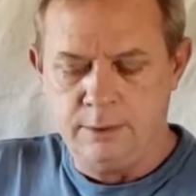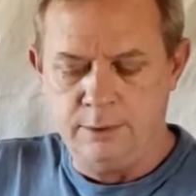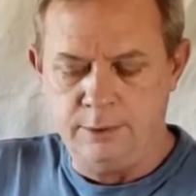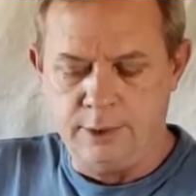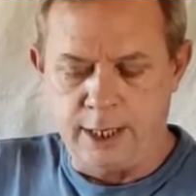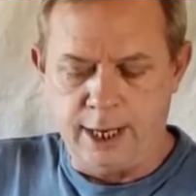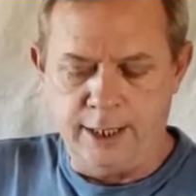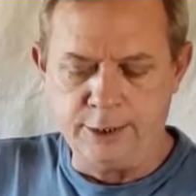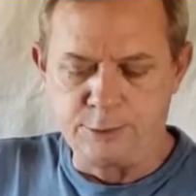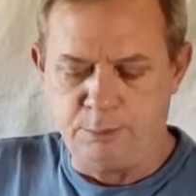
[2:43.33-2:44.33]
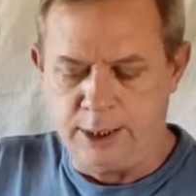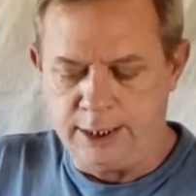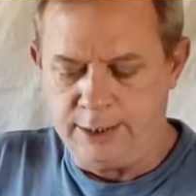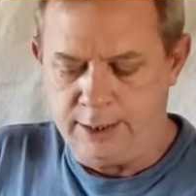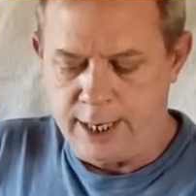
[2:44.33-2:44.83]
The 8-inch
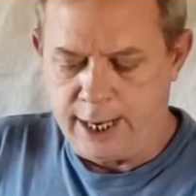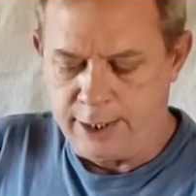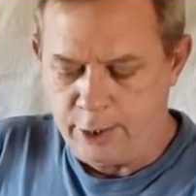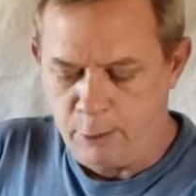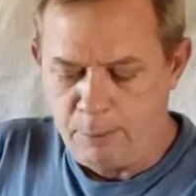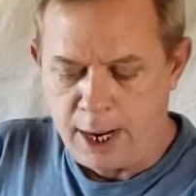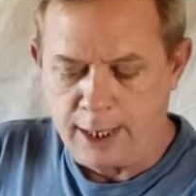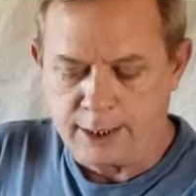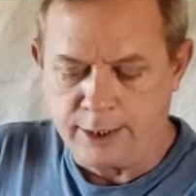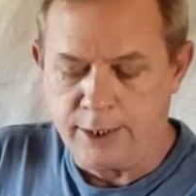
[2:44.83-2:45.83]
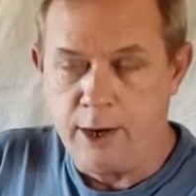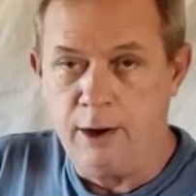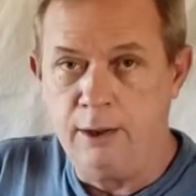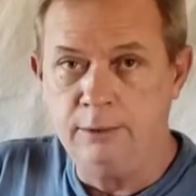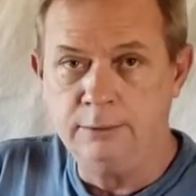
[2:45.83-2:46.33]
blade had no pocket at
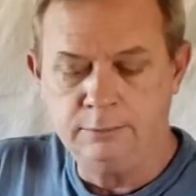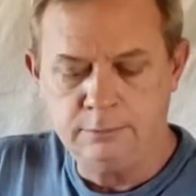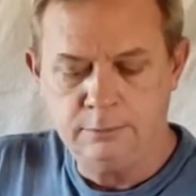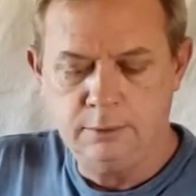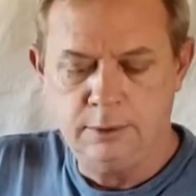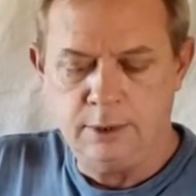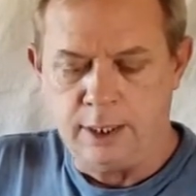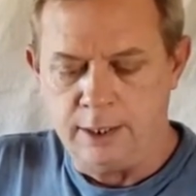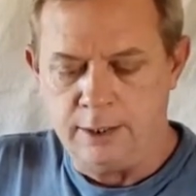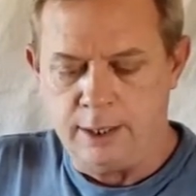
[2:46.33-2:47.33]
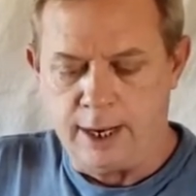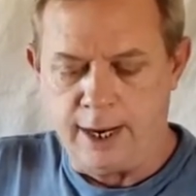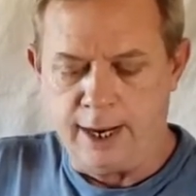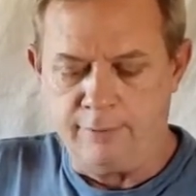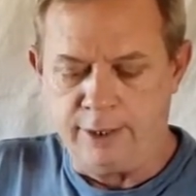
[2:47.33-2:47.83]
all. I
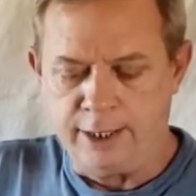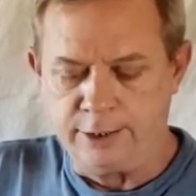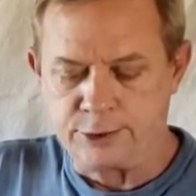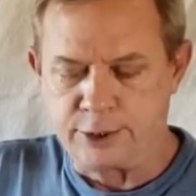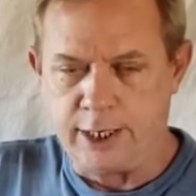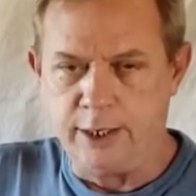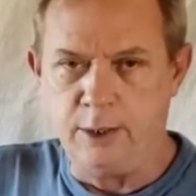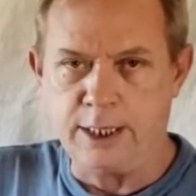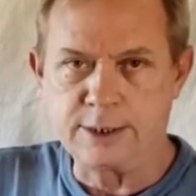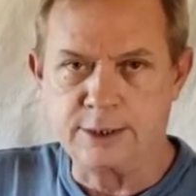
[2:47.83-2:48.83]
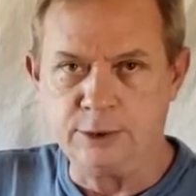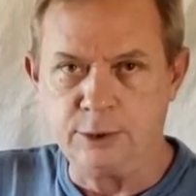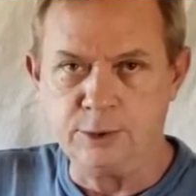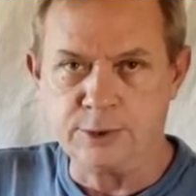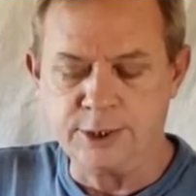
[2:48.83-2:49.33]
have 8-inch dado, I still
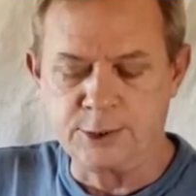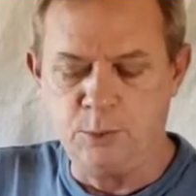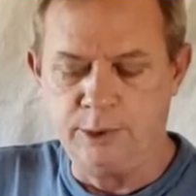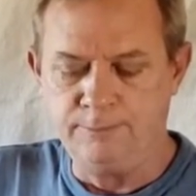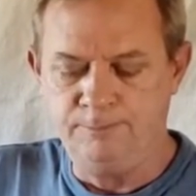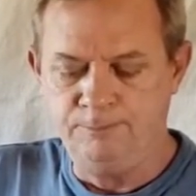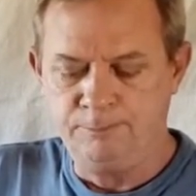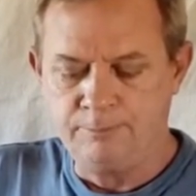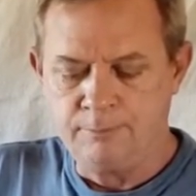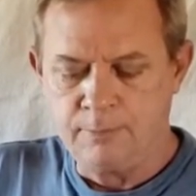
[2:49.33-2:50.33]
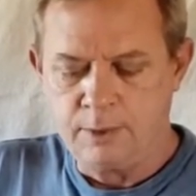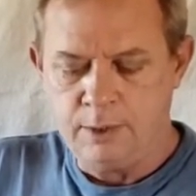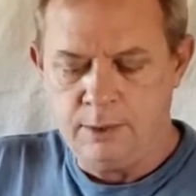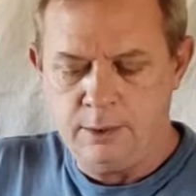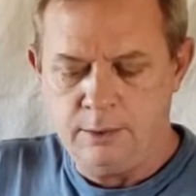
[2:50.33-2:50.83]
use this one.
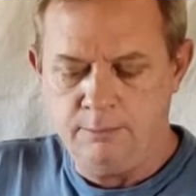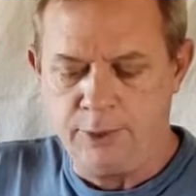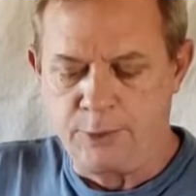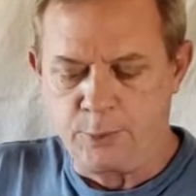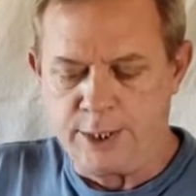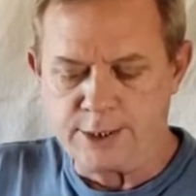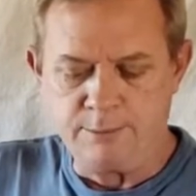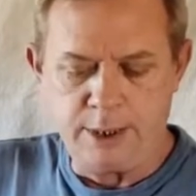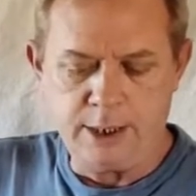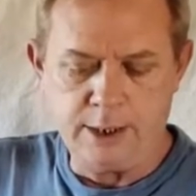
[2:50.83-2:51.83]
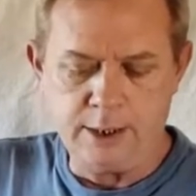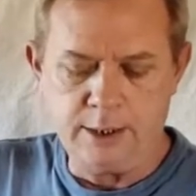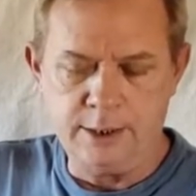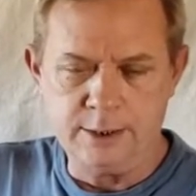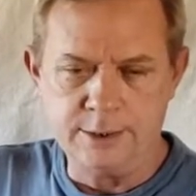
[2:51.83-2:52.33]
But the reason being
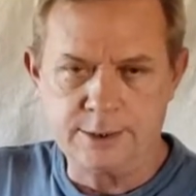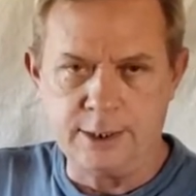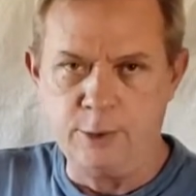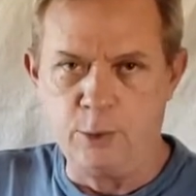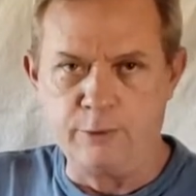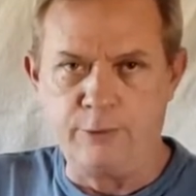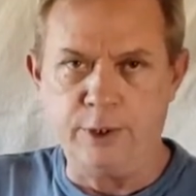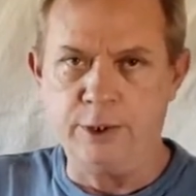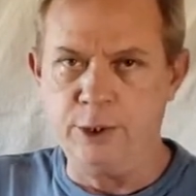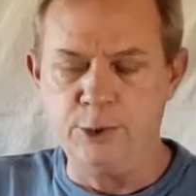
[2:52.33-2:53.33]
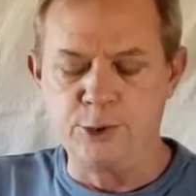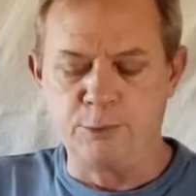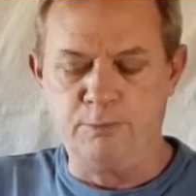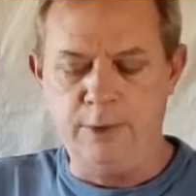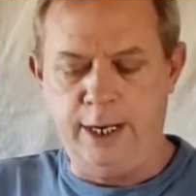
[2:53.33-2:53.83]
is in order for you to use
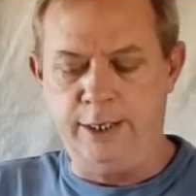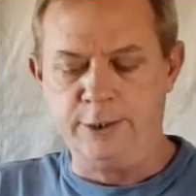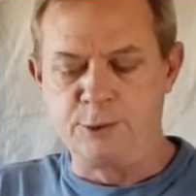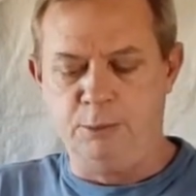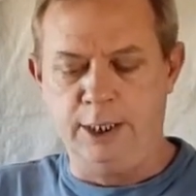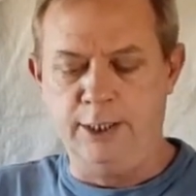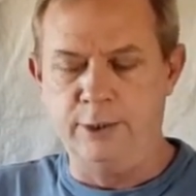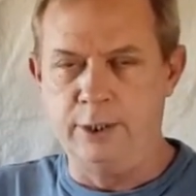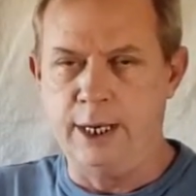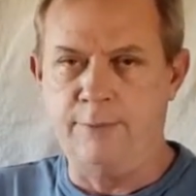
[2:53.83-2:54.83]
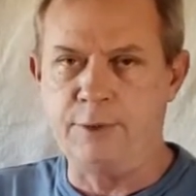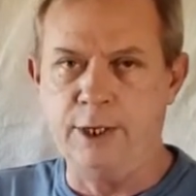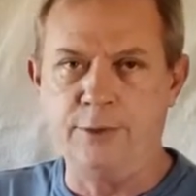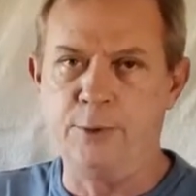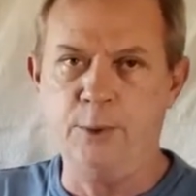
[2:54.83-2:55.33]
your 8-inch blade, you're going to have to
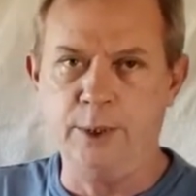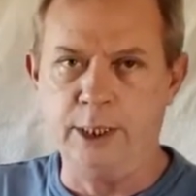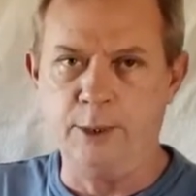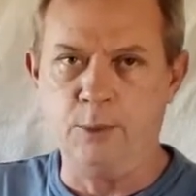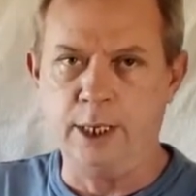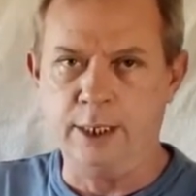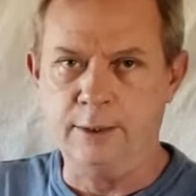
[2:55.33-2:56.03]
cut through it anyway.